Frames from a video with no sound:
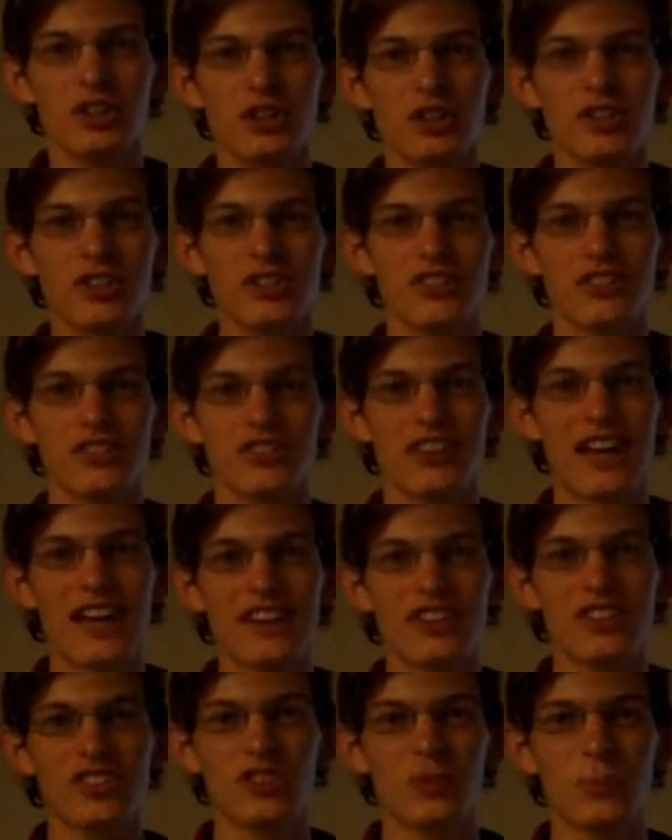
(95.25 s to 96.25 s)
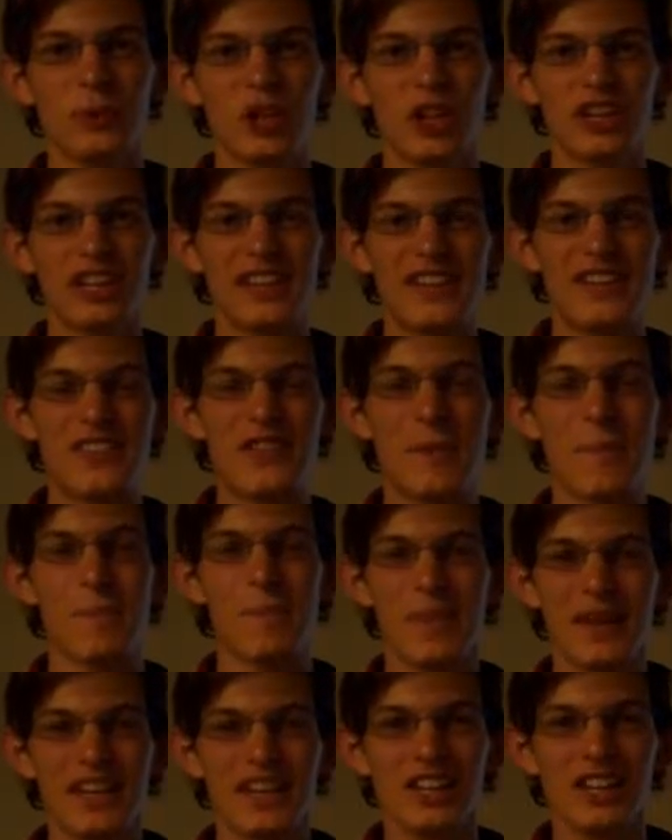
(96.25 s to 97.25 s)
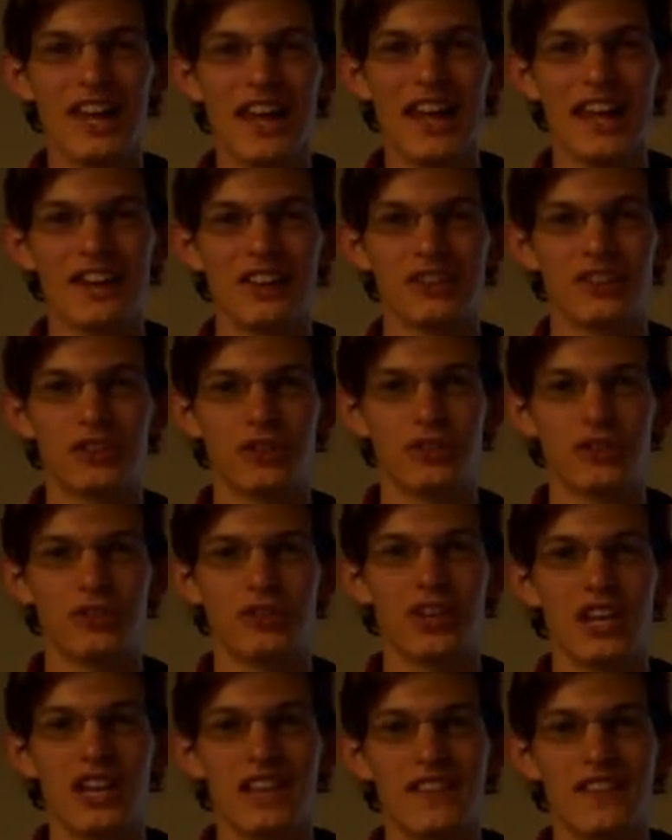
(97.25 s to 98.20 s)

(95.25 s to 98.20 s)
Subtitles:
looked at static stability in the mid-latitudes,